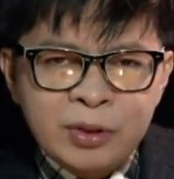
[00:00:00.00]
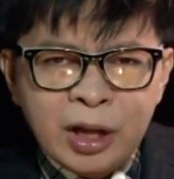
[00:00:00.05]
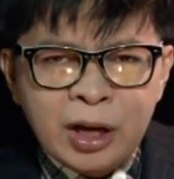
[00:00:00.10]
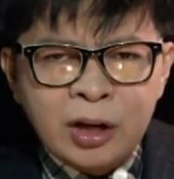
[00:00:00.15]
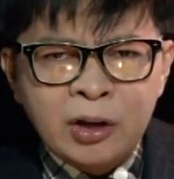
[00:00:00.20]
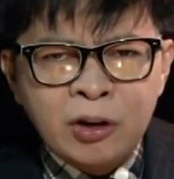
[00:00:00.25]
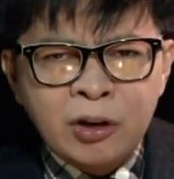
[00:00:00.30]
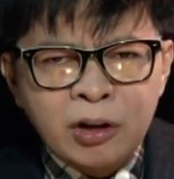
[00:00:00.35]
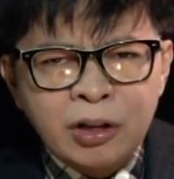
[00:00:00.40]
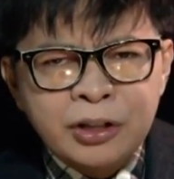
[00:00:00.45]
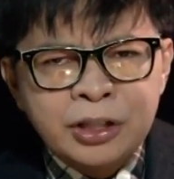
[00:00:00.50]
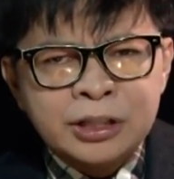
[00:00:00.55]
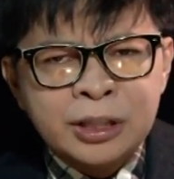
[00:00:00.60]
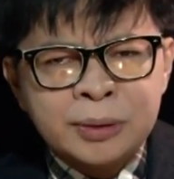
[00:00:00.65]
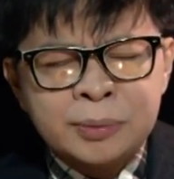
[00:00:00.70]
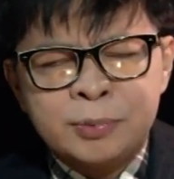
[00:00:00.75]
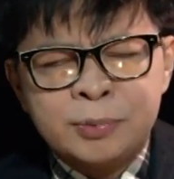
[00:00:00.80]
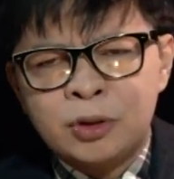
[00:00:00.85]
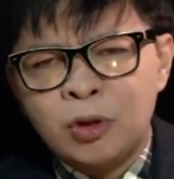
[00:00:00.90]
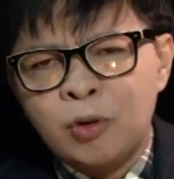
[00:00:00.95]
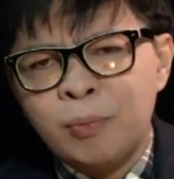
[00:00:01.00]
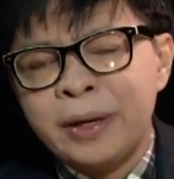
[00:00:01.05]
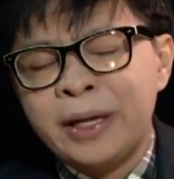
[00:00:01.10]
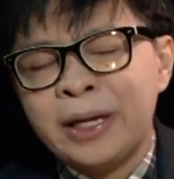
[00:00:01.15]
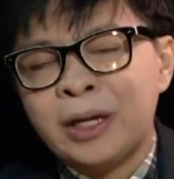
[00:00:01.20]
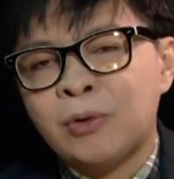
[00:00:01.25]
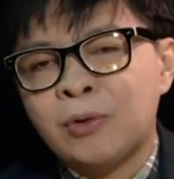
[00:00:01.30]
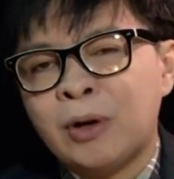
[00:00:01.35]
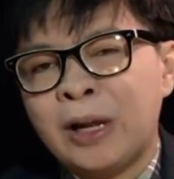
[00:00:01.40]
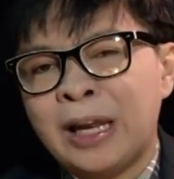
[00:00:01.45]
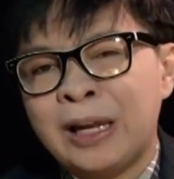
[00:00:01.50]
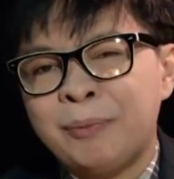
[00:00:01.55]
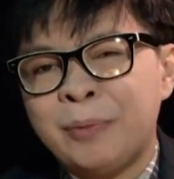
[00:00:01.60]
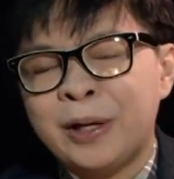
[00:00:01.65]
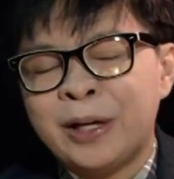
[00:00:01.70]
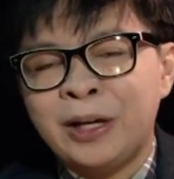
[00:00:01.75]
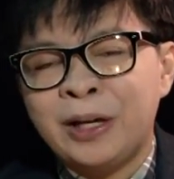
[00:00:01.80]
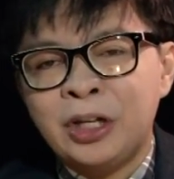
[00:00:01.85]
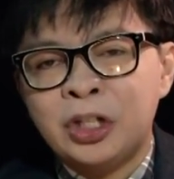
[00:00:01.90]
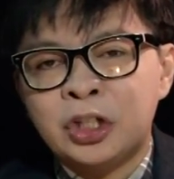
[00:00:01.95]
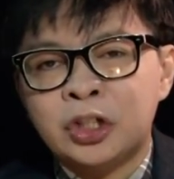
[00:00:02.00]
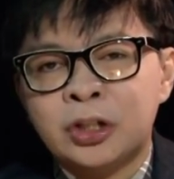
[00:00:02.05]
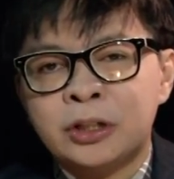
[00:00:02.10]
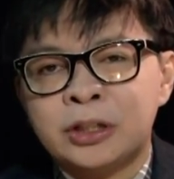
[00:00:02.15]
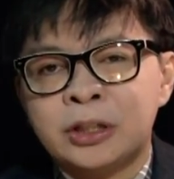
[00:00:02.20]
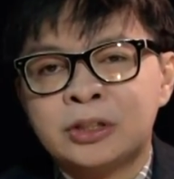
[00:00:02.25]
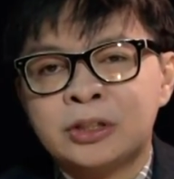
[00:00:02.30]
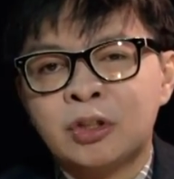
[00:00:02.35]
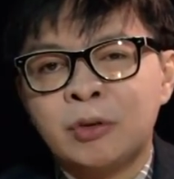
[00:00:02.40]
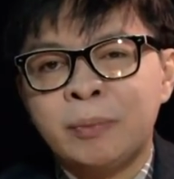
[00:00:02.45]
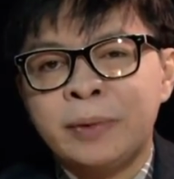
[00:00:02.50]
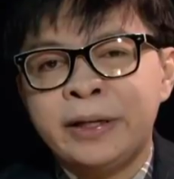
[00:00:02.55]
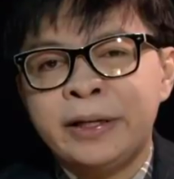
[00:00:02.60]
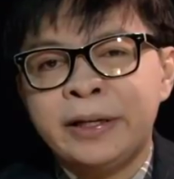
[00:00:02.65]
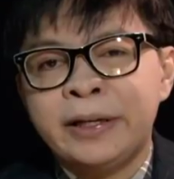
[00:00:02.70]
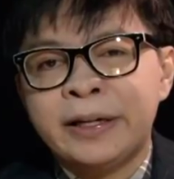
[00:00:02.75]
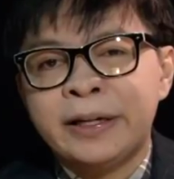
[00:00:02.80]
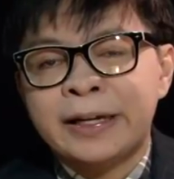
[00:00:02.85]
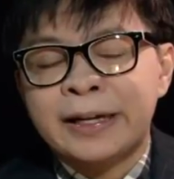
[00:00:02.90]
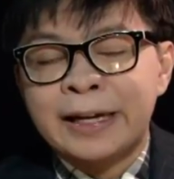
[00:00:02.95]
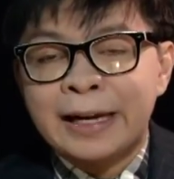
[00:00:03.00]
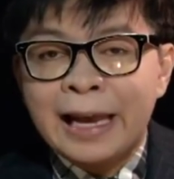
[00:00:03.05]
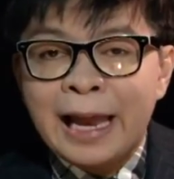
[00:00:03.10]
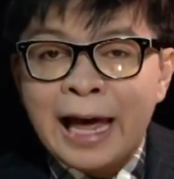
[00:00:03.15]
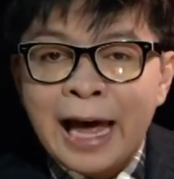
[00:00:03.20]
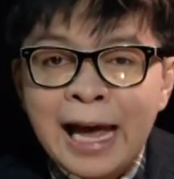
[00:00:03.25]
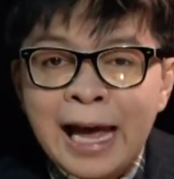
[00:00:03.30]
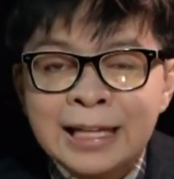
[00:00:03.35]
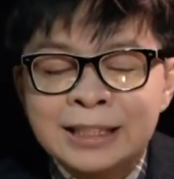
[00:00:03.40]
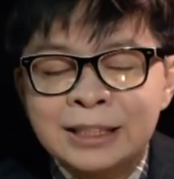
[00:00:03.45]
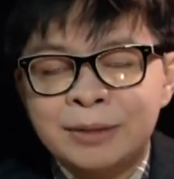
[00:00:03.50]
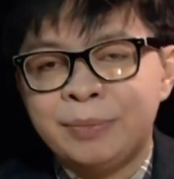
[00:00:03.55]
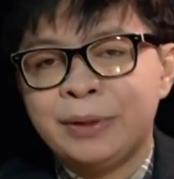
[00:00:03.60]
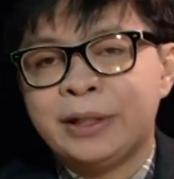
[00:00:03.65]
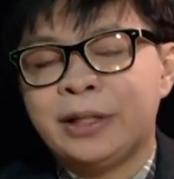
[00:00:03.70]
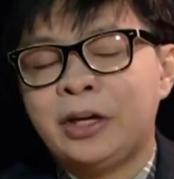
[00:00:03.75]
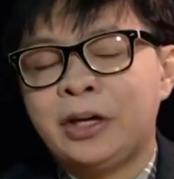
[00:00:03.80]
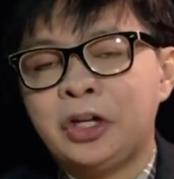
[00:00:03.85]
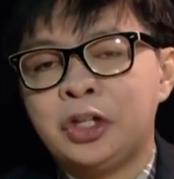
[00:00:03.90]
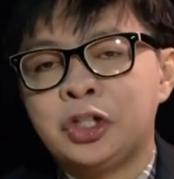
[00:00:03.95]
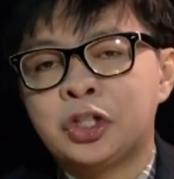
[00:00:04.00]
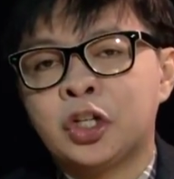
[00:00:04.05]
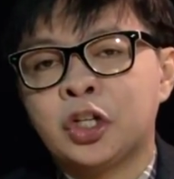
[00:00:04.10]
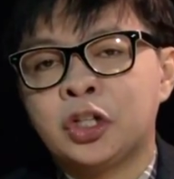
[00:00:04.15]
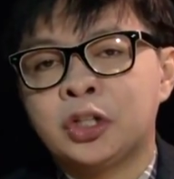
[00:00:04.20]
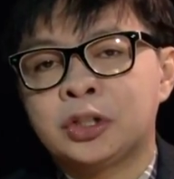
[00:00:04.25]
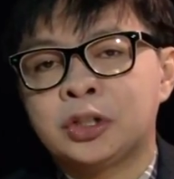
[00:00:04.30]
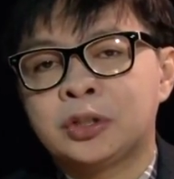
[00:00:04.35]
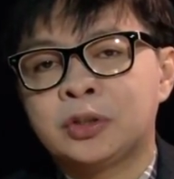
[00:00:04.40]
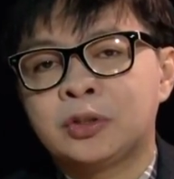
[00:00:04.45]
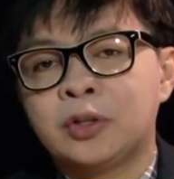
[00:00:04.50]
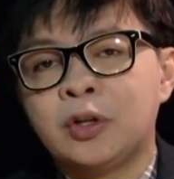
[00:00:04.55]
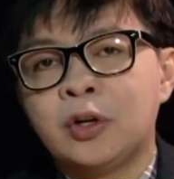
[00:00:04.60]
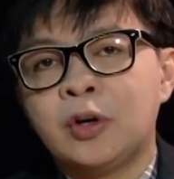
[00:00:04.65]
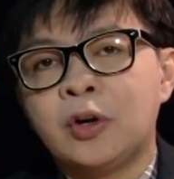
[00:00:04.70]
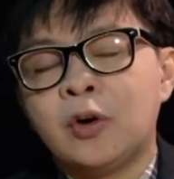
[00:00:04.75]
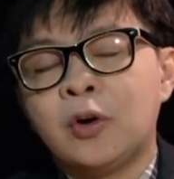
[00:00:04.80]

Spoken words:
technologies have so many qualifications and so many classifications.